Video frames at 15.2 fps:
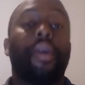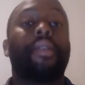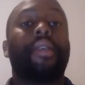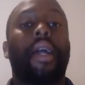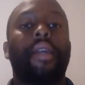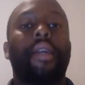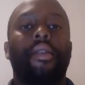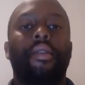
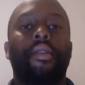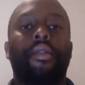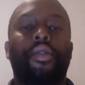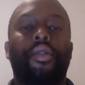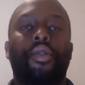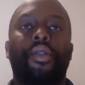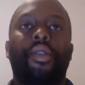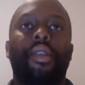so
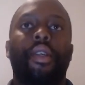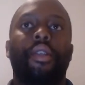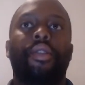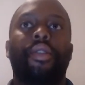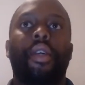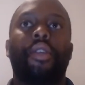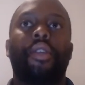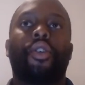excited to
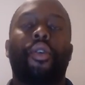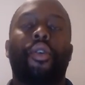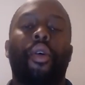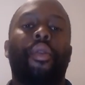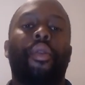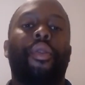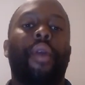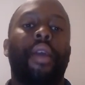see
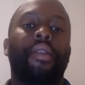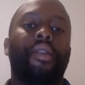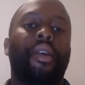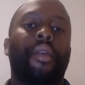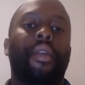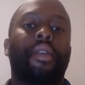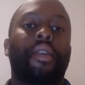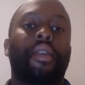such
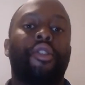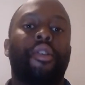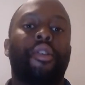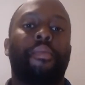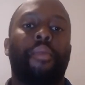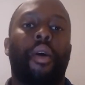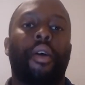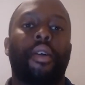growth entering the
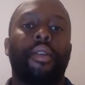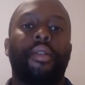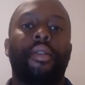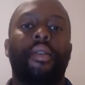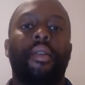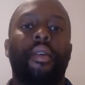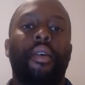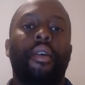township
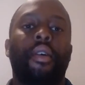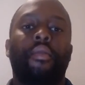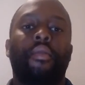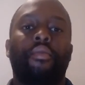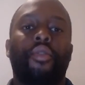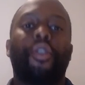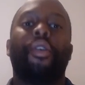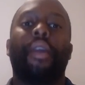market.
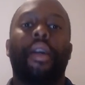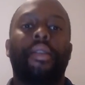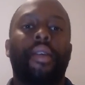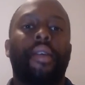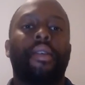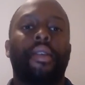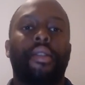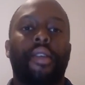
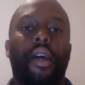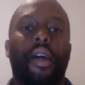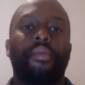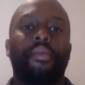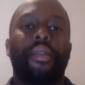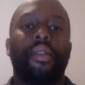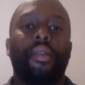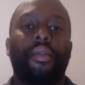Truly exciting
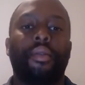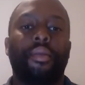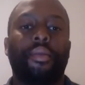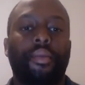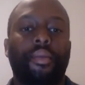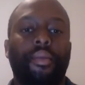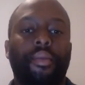times.